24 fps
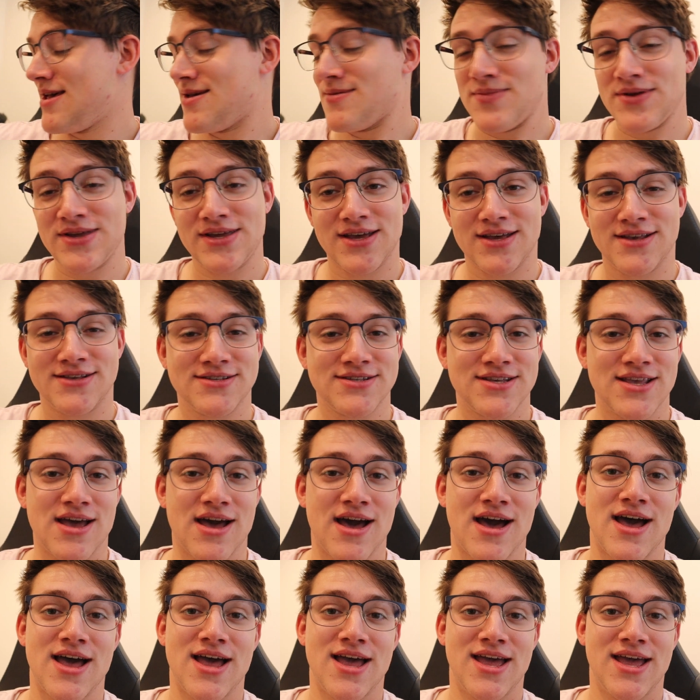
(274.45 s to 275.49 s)
because
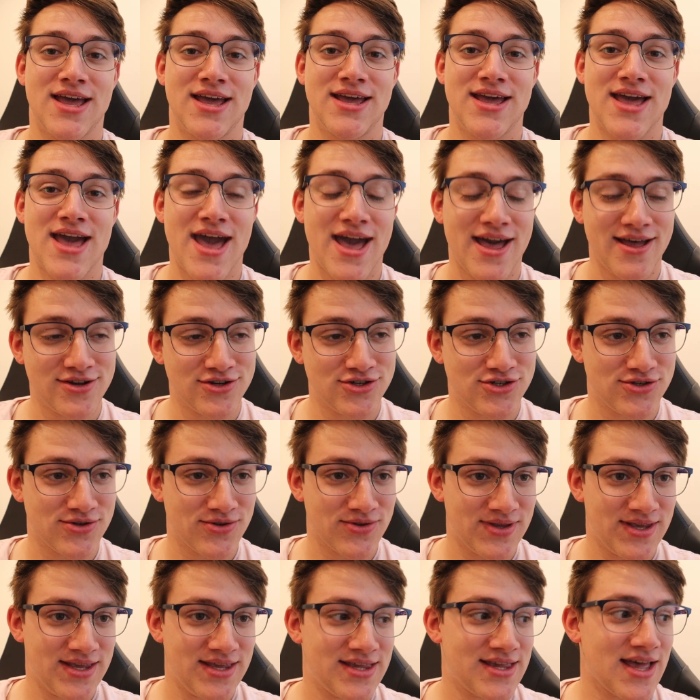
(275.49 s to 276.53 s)
I
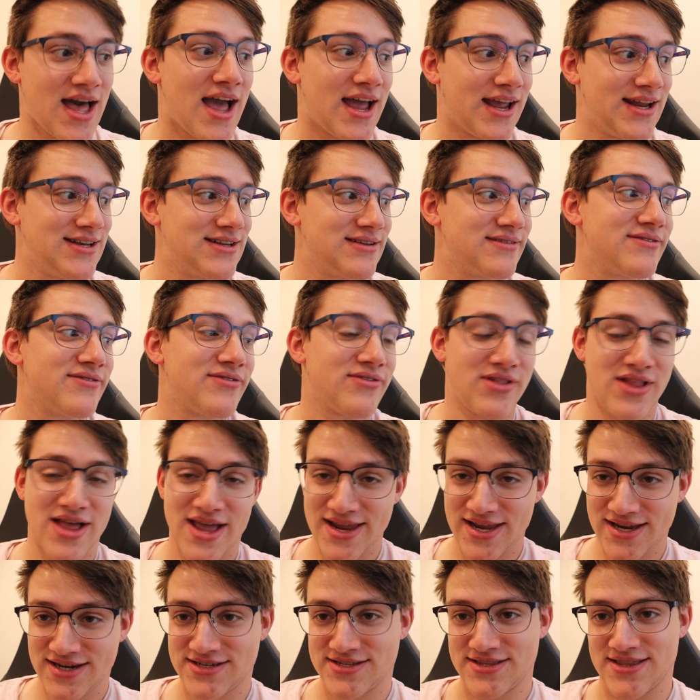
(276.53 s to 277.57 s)
actually kind of
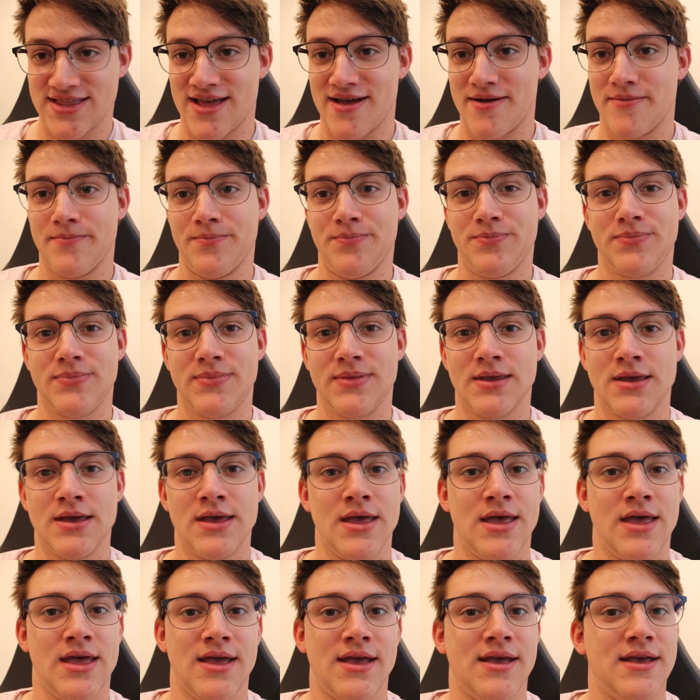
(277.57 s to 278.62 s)
liked them.
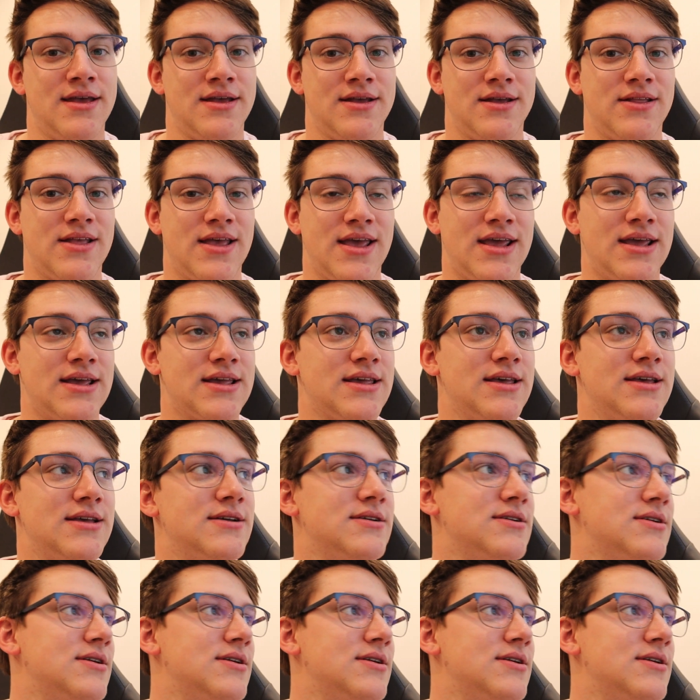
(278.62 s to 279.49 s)
Like,